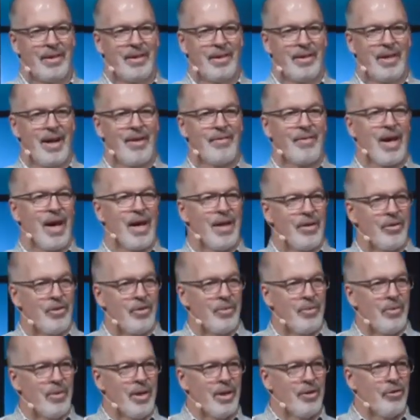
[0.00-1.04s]
That I've gotten to
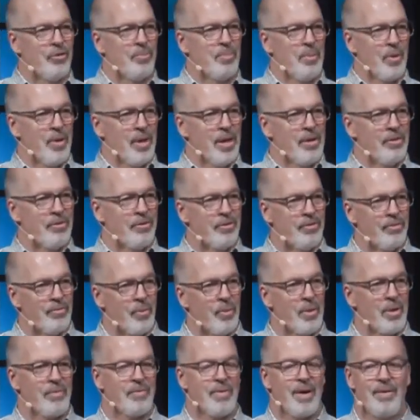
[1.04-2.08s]
experience
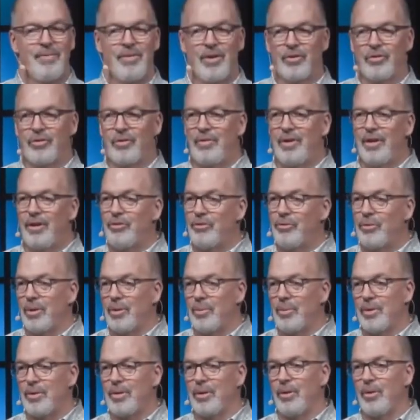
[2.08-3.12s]
45 years of history
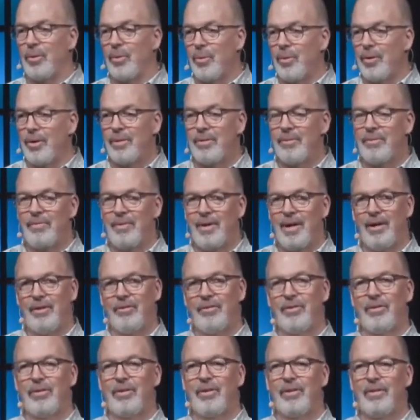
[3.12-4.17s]
with the Lord of the
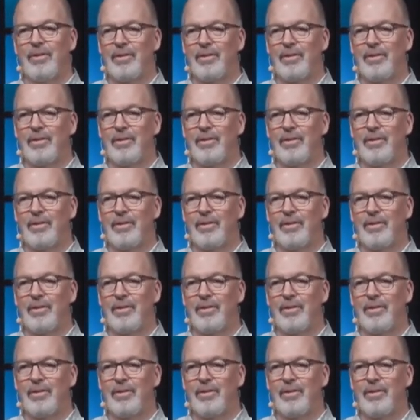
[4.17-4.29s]
feast.